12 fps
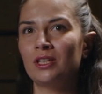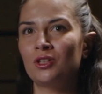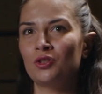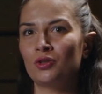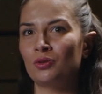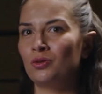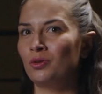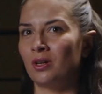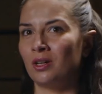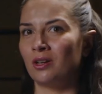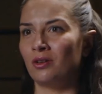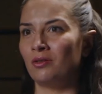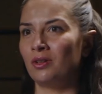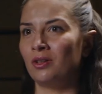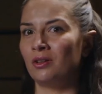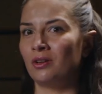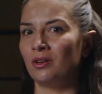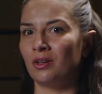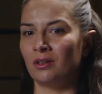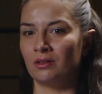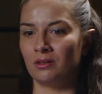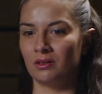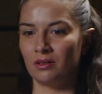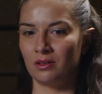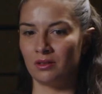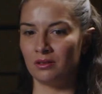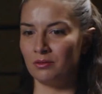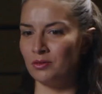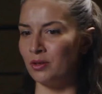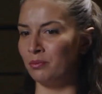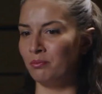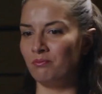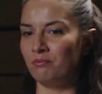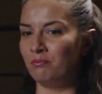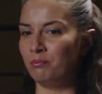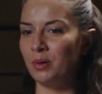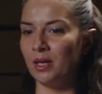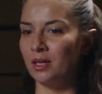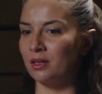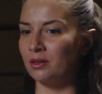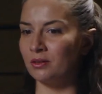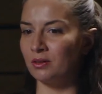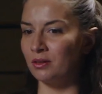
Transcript: didn't you do a career in some big